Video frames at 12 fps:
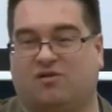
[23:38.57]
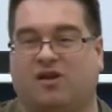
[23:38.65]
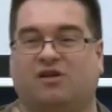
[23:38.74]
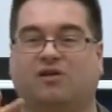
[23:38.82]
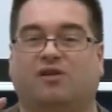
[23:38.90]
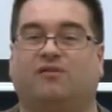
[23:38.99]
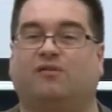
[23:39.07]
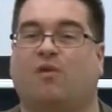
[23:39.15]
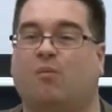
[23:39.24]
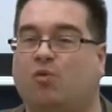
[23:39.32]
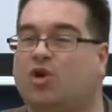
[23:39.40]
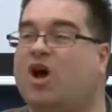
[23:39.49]
I'm going to
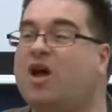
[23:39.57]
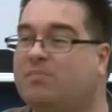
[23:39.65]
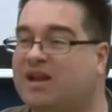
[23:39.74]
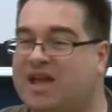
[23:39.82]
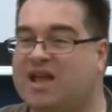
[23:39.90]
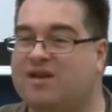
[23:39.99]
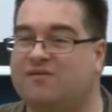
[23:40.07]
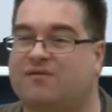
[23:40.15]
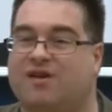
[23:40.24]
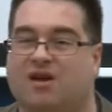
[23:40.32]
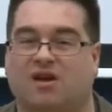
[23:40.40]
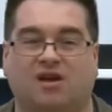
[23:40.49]
conform what I believe
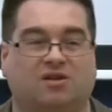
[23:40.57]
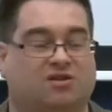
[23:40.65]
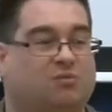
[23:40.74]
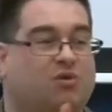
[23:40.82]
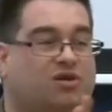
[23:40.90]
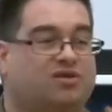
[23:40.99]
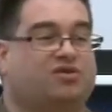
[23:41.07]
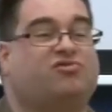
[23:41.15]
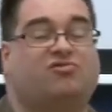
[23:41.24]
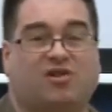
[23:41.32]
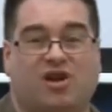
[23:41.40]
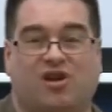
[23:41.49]
to what's
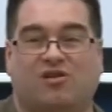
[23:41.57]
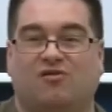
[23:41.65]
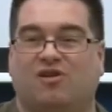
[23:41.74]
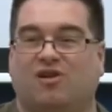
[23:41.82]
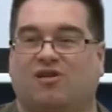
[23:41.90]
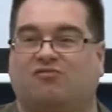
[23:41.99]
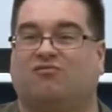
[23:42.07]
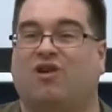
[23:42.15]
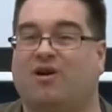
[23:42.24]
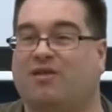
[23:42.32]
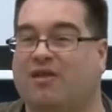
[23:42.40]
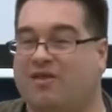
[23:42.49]
true,
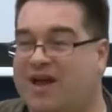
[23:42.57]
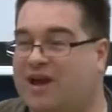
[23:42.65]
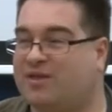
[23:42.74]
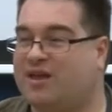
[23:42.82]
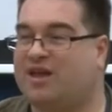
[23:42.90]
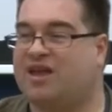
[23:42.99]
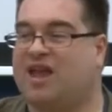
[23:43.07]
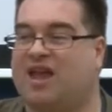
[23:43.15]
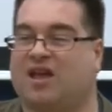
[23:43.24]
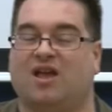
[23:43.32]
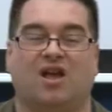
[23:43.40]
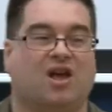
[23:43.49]
rather than
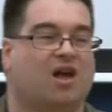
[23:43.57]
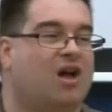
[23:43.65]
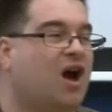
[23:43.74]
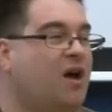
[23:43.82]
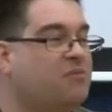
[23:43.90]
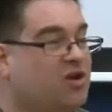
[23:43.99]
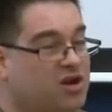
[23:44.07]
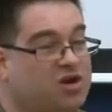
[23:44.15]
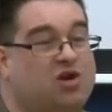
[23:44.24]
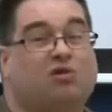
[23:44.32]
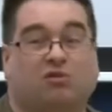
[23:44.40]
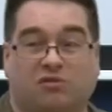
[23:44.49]
thinking, I'm going to
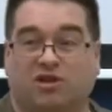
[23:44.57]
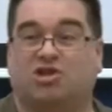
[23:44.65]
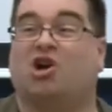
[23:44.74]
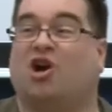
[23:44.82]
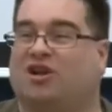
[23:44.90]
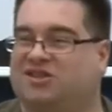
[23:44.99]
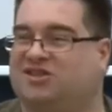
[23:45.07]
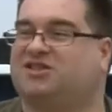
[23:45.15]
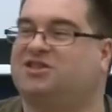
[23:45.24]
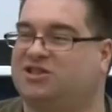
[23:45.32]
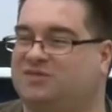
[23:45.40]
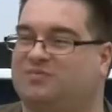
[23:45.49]
call the
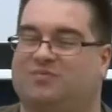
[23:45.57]
shots.